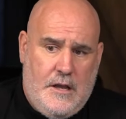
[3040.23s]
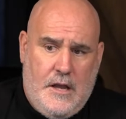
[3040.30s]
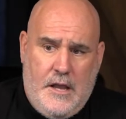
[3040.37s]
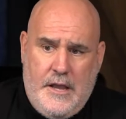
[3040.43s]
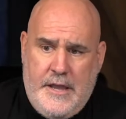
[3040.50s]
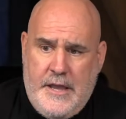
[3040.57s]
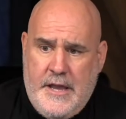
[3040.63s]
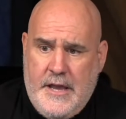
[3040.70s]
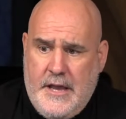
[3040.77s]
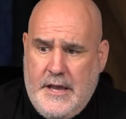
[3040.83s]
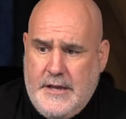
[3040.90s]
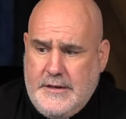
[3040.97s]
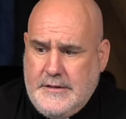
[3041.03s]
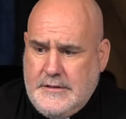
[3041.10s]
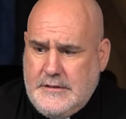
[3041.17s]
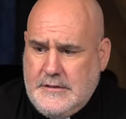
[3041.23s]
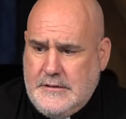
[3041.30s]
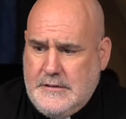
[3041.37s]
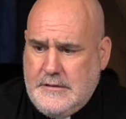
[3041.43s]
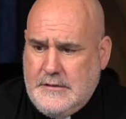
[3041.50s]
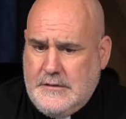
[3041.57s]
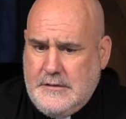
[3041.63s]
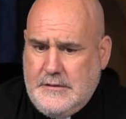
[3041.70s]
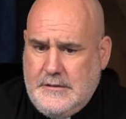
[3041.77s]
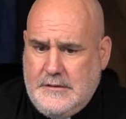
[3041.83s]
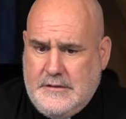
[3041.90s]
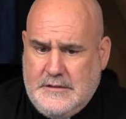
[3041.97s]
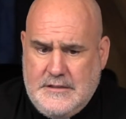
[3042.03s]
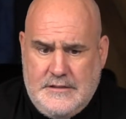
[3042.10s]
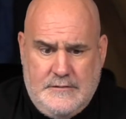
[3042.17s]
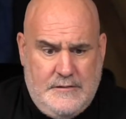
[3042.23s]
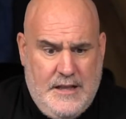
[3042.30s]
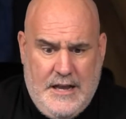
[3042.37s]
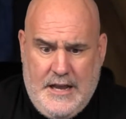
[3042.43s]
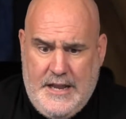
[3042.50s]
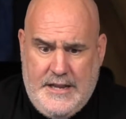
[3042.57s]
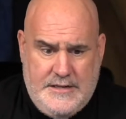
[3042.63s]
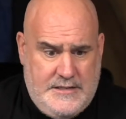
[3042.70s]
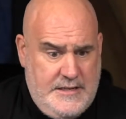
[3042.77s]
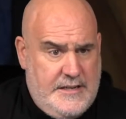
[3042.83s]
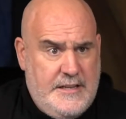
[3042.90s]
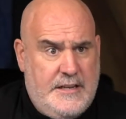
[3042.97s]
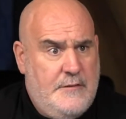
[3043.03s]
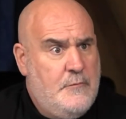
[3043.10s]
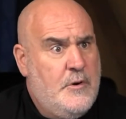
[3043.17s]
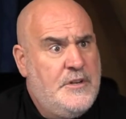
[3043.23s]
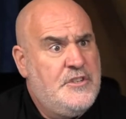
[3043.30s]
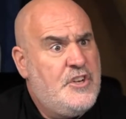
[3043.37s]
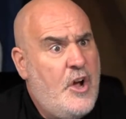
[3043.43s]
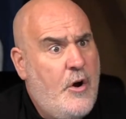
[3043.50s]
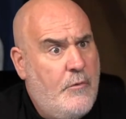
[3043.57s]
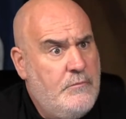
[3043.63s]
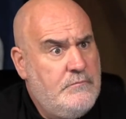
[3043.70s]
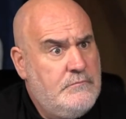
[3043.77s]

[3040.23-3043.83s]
And I did it in one show.